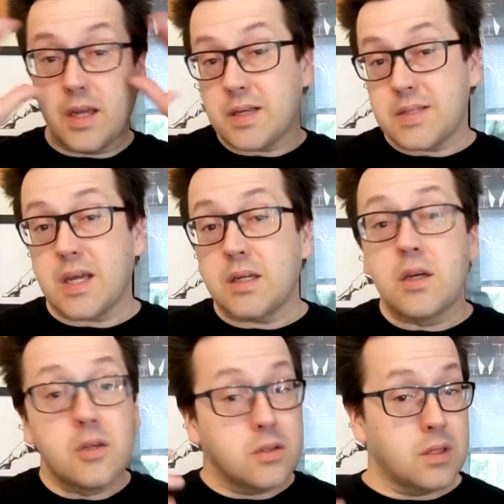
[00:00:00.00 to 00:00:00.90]
like I said,
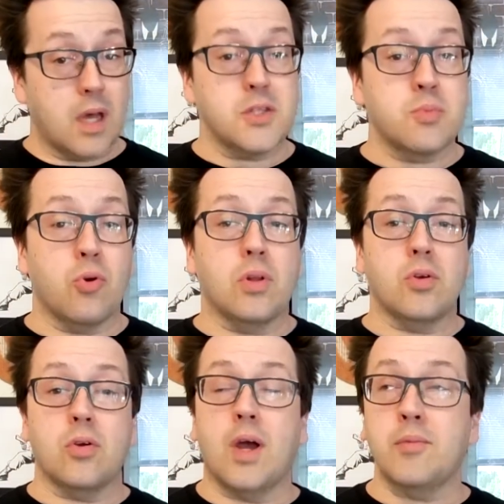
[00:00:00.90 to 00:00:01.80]
non-spoiler.